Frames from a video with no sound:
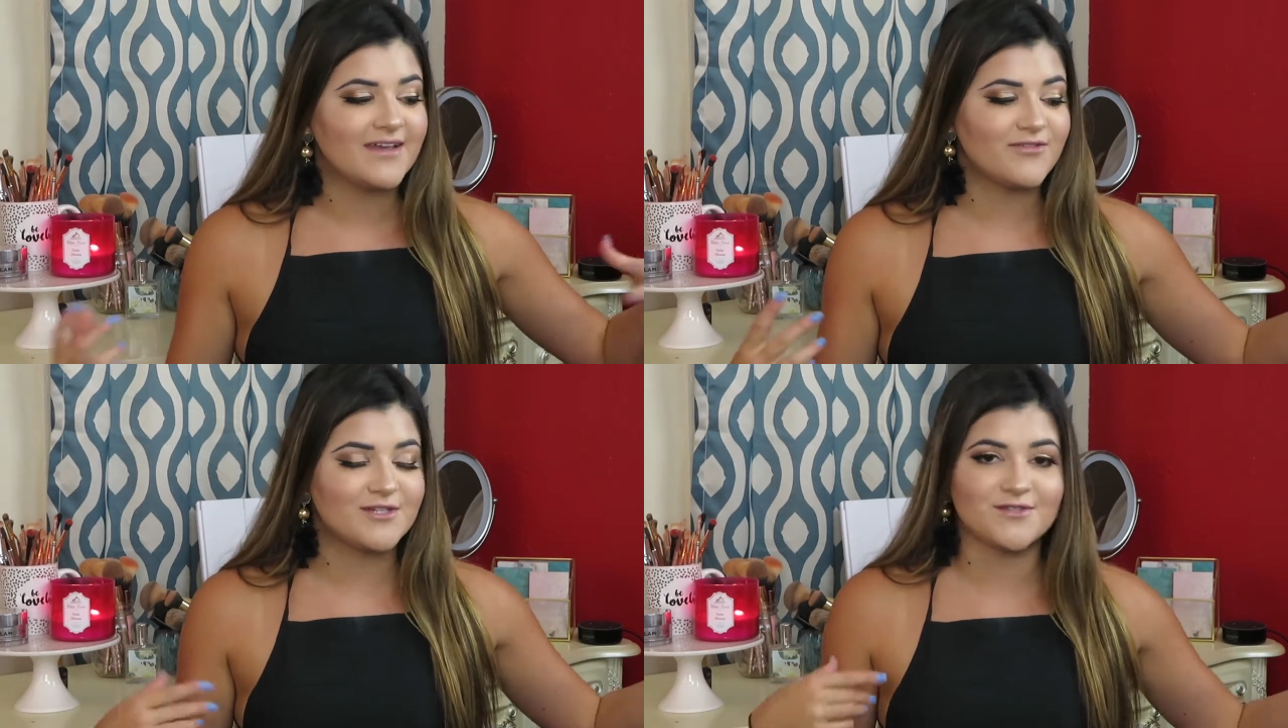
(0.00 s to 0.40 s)

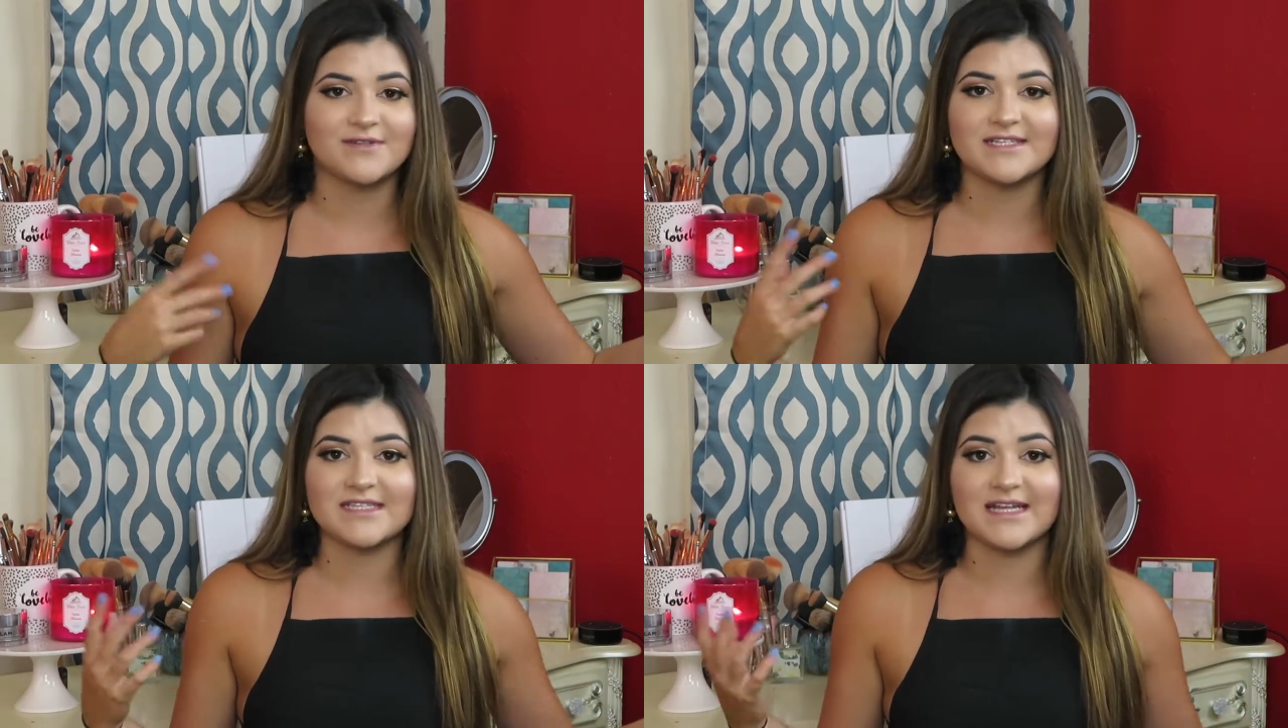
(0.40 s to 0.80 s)
if there's a
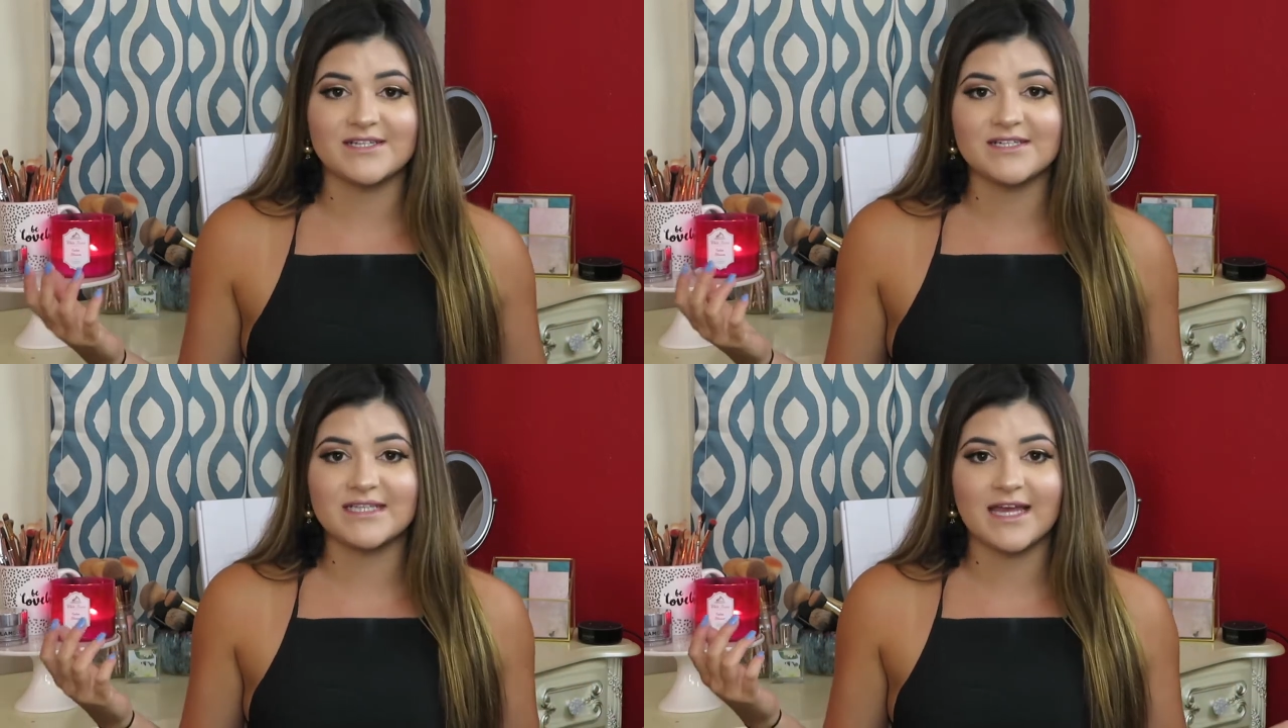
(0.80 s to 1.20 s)
reason I
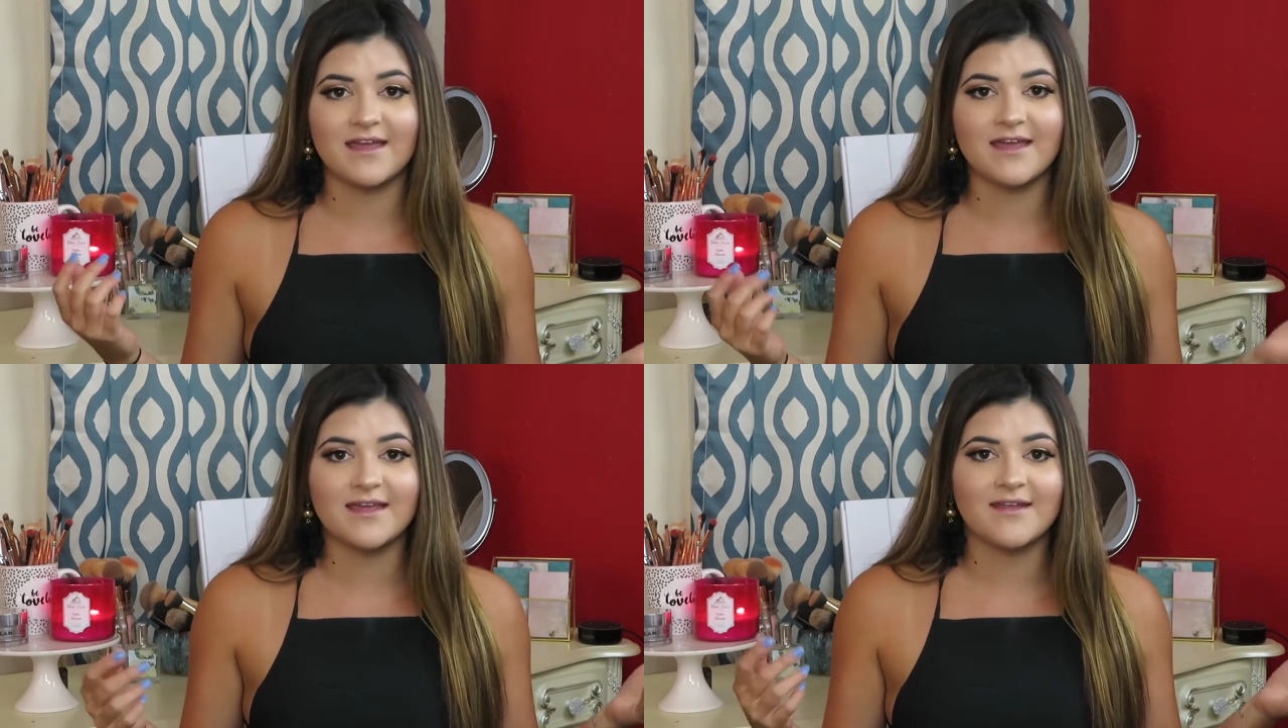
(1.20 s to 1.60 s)
don't
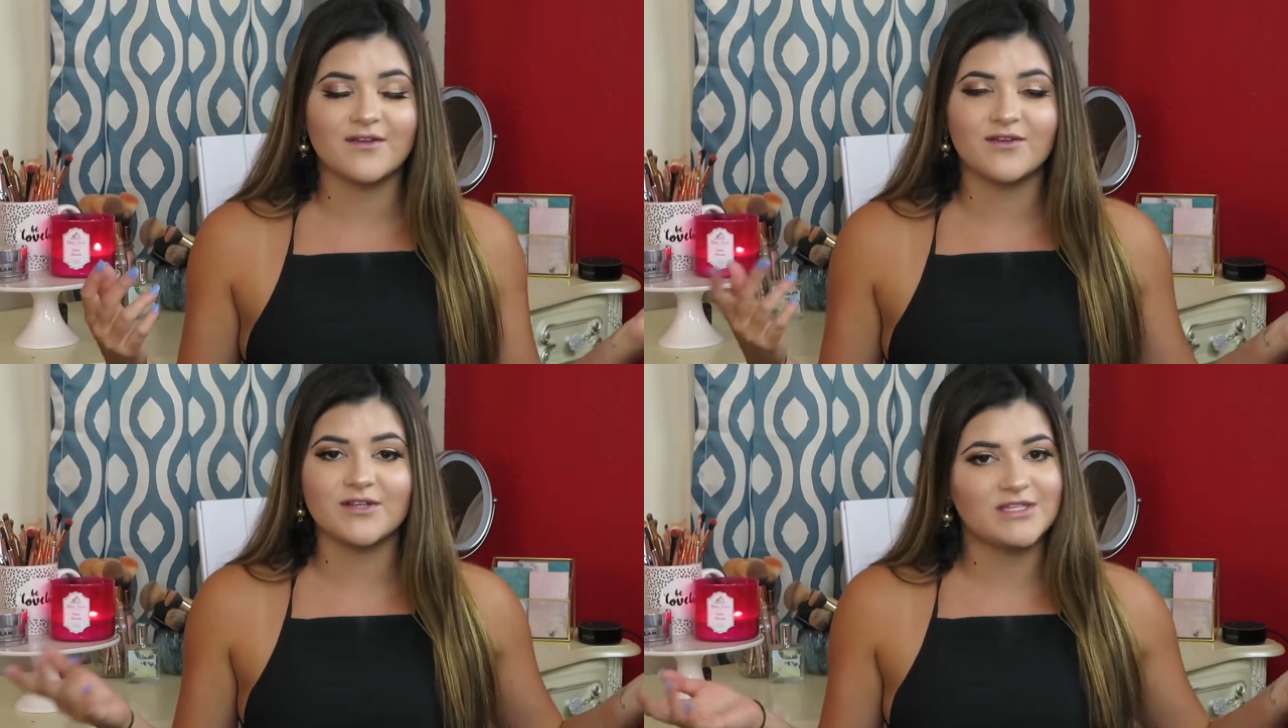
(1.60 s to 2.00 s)
like it,
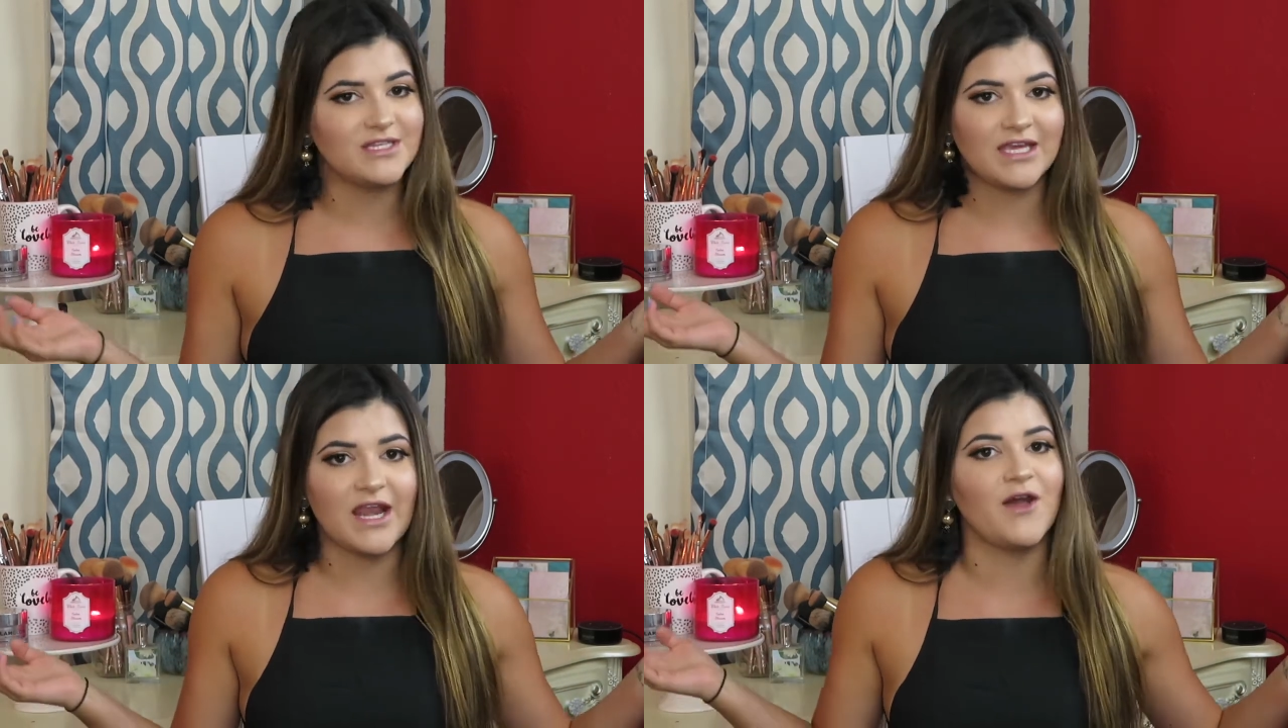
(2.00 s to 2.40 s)

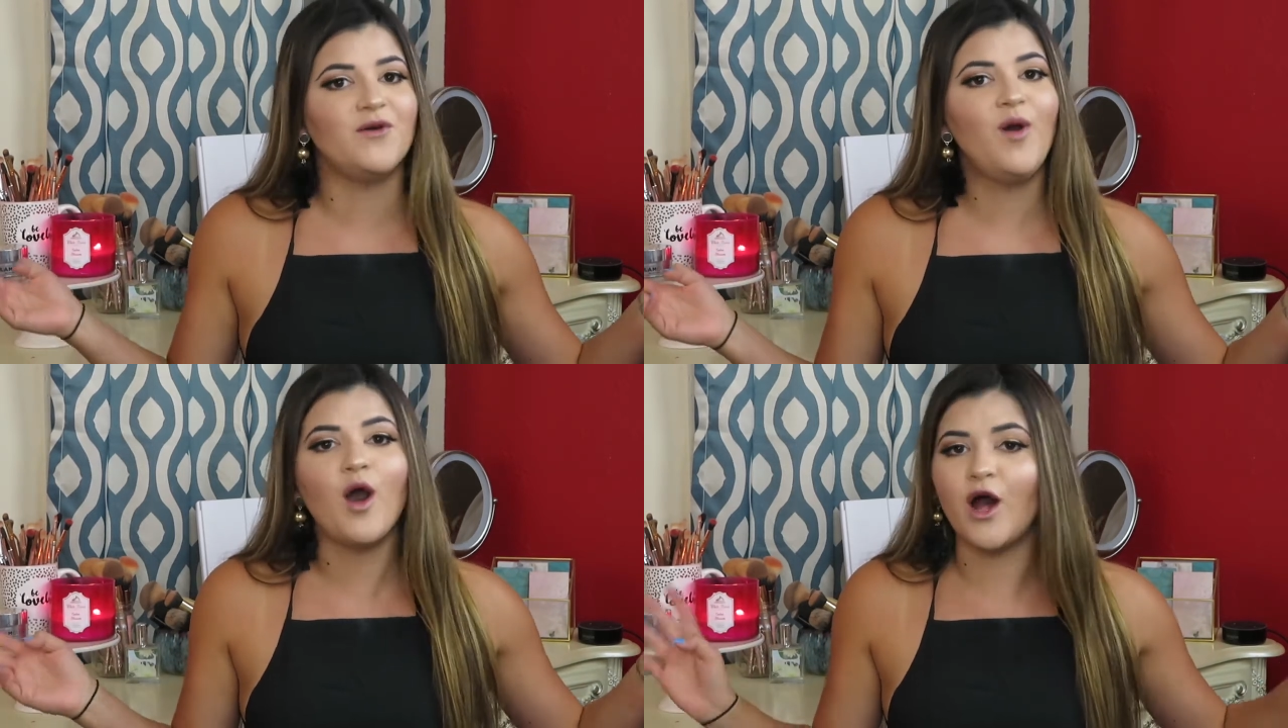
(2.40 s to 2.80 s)
you
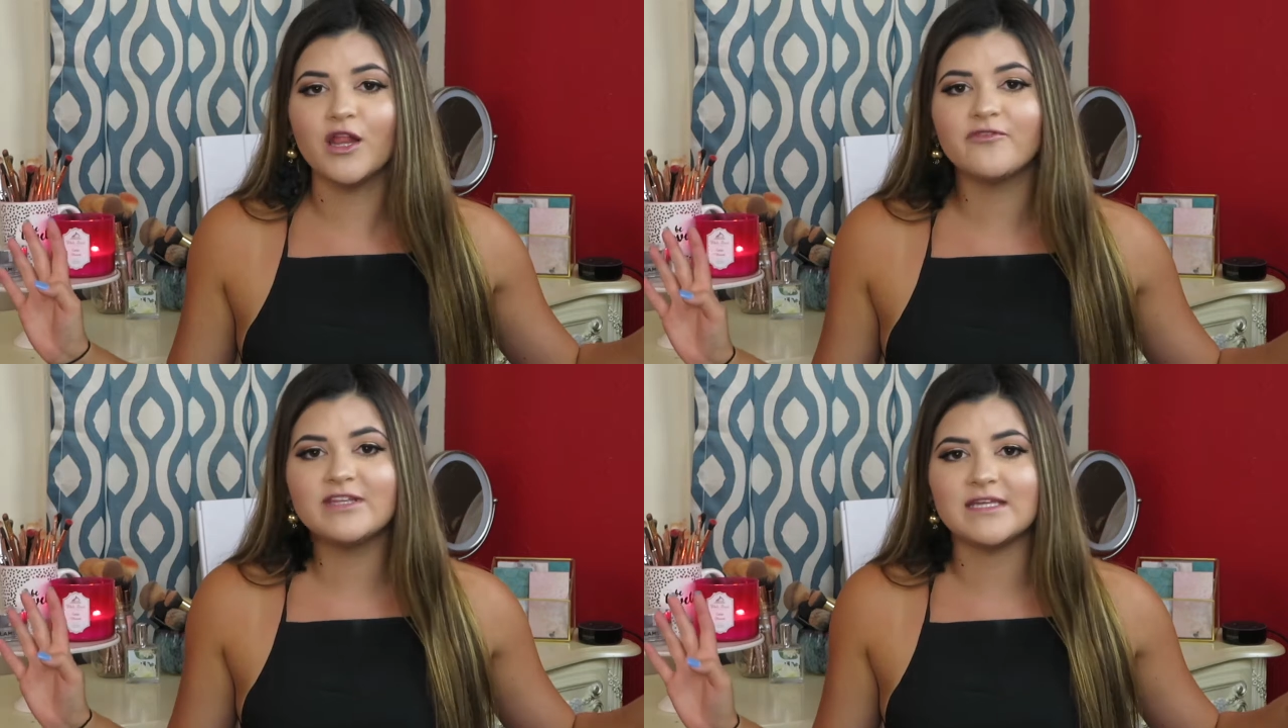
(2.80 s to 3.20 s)
know,
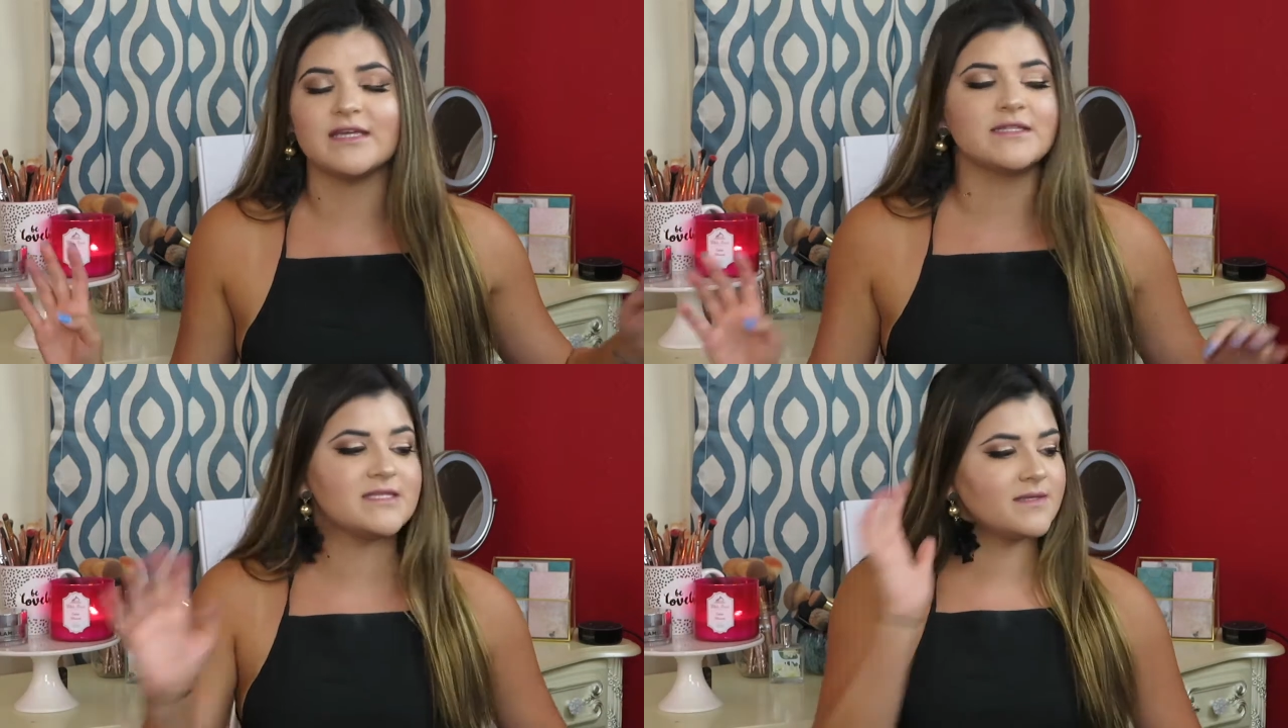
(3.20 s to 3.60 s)
all of the
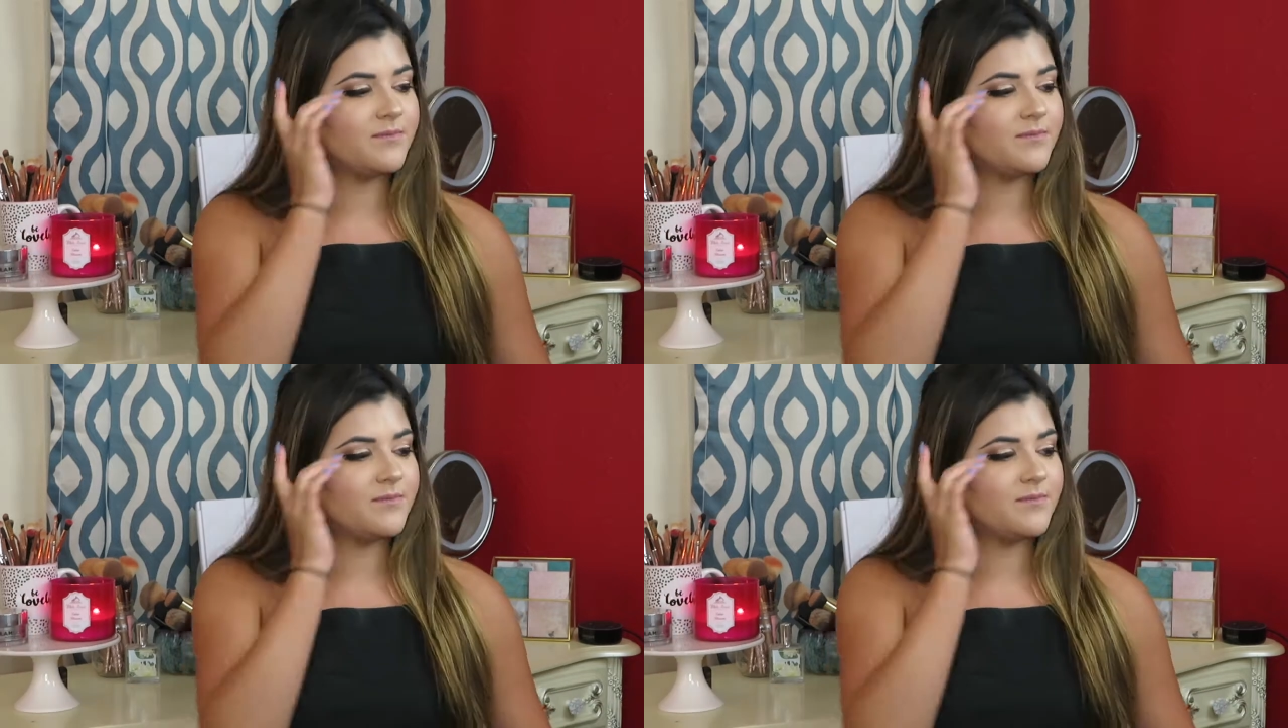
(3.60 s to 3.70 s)
deets.